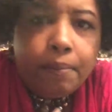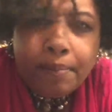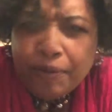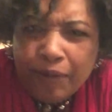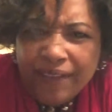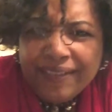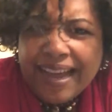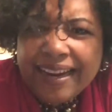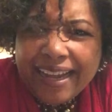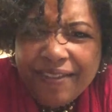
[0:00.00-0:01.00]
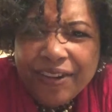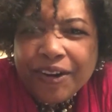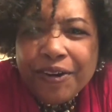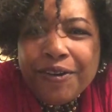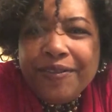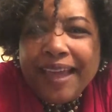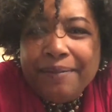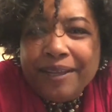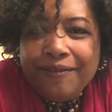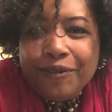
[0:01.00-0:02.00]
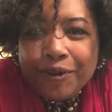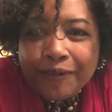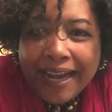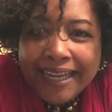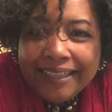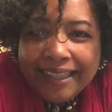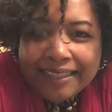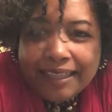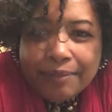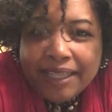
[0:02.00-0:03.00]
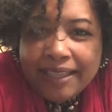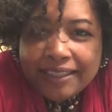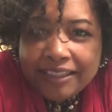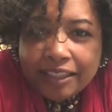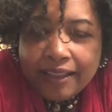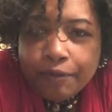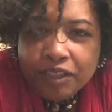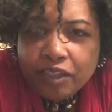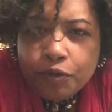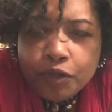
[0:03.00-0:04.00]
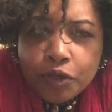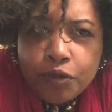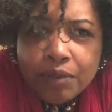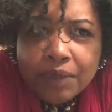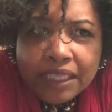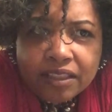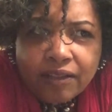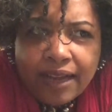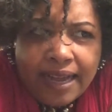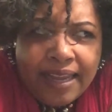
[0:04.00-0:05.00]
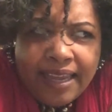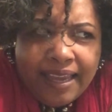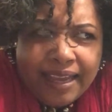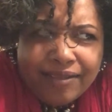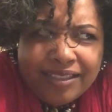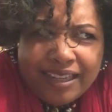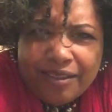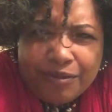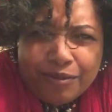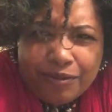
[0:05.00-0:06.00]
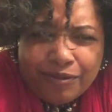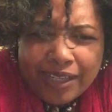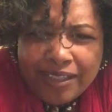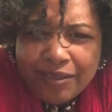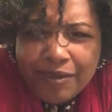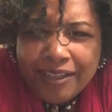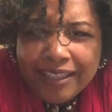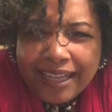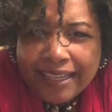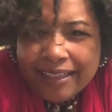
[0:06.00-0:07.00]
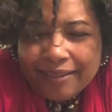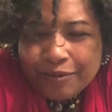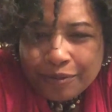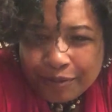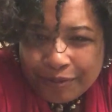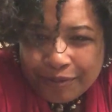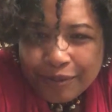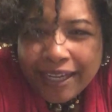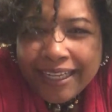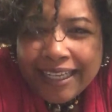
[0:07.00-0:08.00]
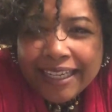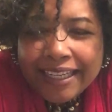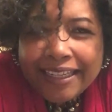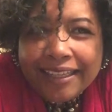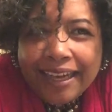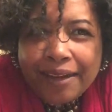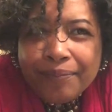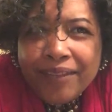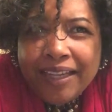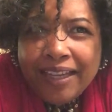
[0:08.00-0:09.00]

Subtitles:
But we've not ever heard that before, right? That was so new to me. So I was like, what, Lord? What? Um,